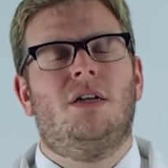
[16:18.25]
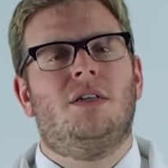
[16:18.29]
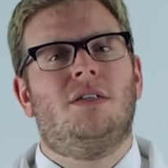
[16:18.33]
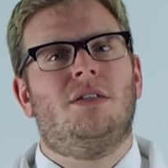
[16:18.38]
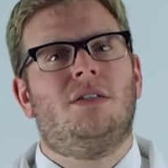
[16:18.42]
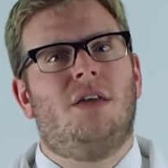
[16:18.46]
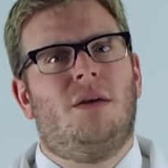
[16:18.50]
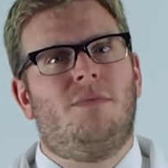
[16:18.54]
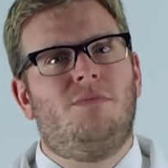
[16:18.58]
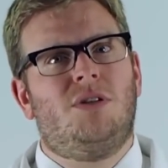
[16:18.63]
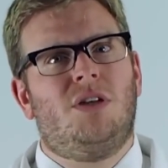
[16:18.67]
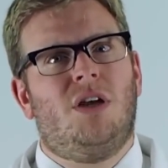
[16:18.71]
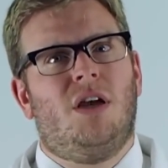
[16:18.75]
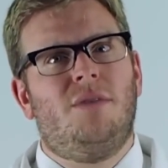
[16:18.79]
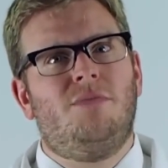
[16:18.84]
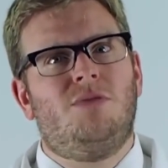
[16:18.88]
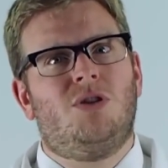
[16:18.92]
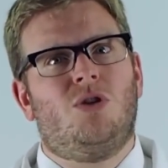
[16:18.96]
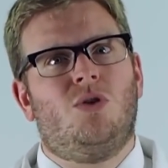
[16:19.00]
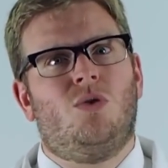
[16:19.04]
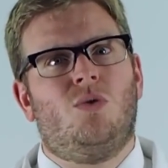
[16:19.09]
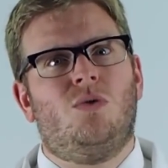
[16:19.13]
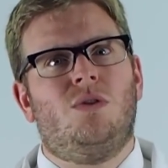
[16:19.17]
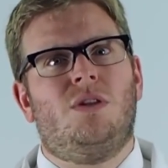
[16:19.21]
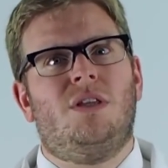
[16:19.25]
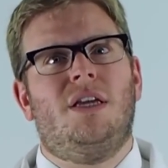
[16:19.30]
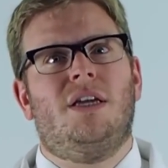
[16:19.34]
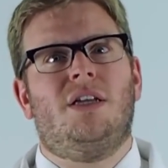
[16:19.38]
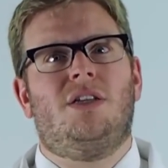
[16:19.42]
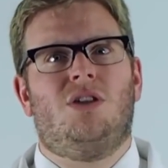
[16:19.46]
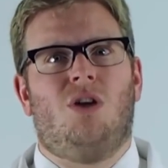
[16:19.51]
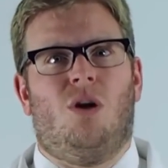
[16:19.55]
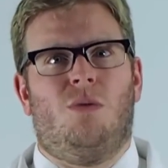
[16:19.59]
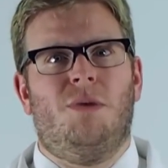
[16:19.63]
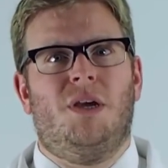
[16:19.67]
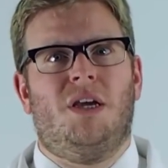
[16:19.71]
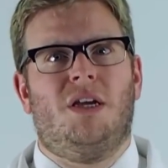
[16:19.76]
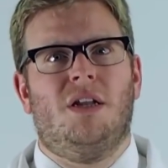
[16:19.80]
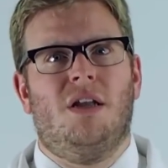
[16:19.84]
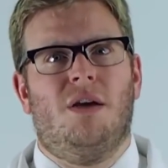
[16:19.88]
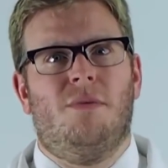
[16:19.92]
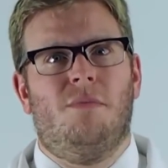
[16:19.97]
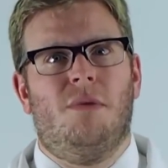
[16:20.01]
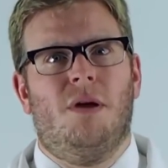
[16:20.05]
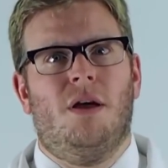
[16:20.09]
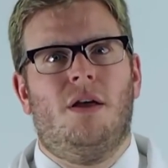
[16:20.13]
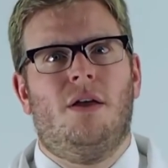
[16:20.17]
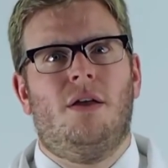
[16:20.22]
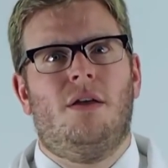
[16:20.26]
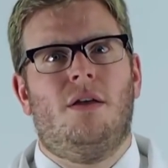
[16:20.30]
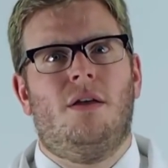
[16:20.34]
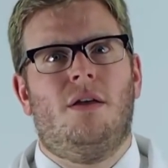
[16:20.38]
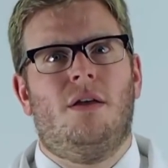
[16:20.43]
sometimes called the atomic number.